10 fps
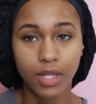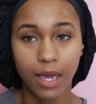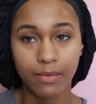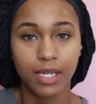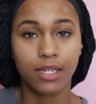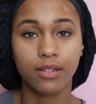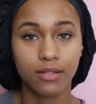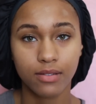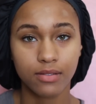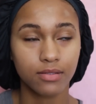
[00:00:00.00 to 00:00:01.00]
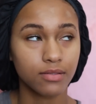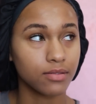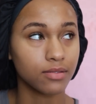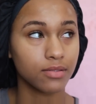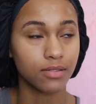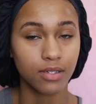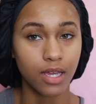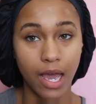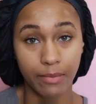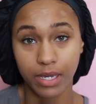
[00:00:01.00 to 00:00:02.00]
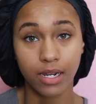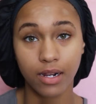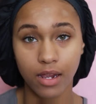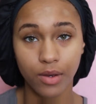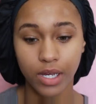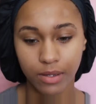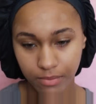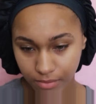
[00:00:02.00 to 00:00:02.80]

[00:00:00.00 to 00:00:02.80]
I mean, I'm gonna glow up.